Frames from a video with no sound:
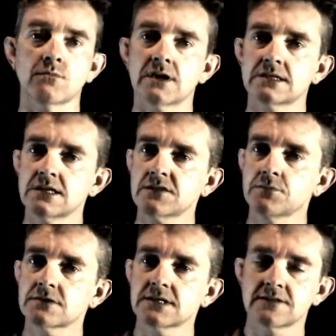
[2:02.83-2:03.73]
what our
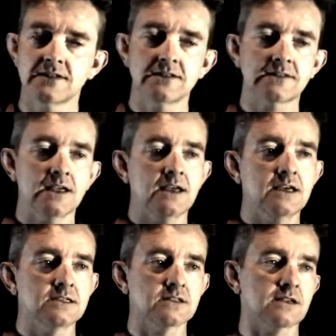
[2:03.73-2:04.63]
textbook that says,
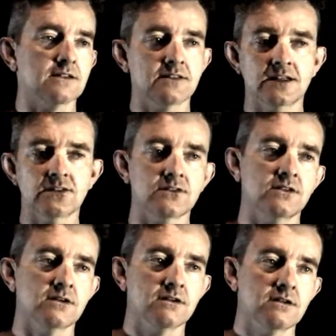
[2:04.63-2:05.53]
and I guess that's,
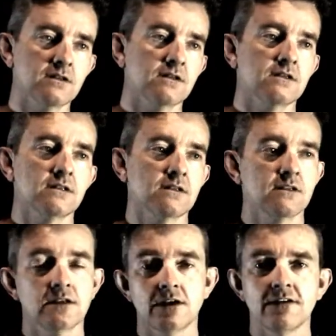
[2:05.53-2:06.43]
for
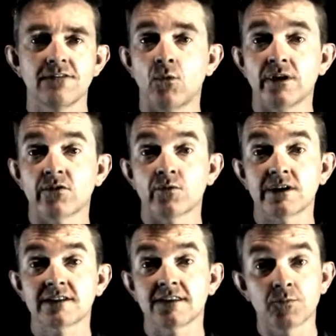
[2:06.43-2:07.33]
whatever
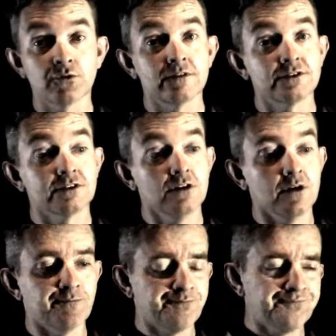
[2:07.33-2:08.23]
reason, the approved
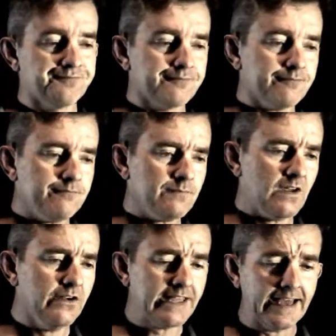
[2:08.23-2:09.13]
term.
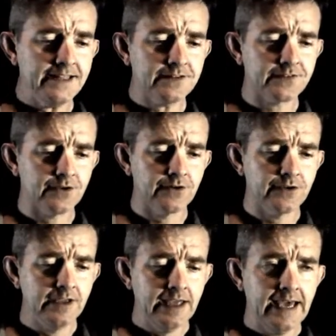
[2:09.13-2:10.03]
Okay,
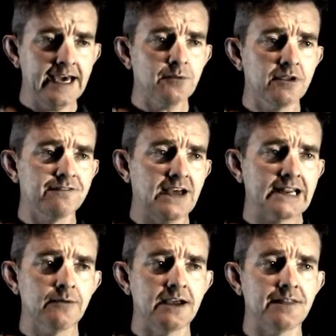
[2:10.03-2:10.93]
so how do we
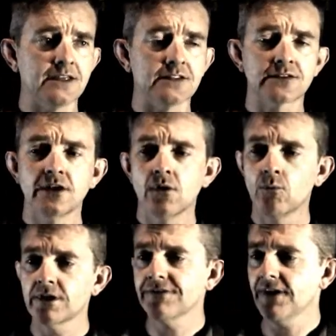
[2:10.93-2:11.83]
evaluate these?
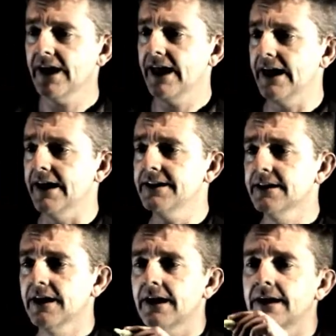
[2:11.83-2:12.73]
What if I
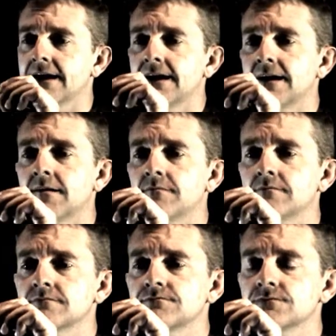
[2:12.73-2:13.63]
had
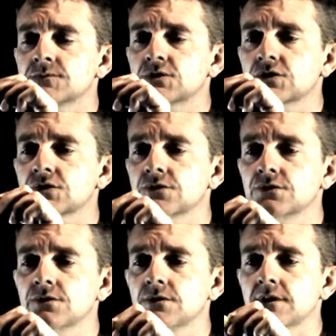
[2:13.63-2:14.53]

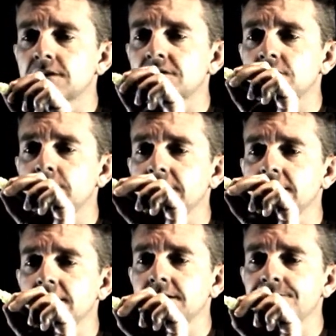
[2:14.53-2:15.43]
2
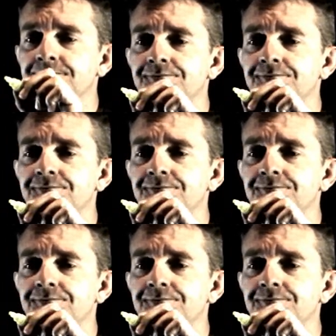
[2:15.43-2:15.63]
squared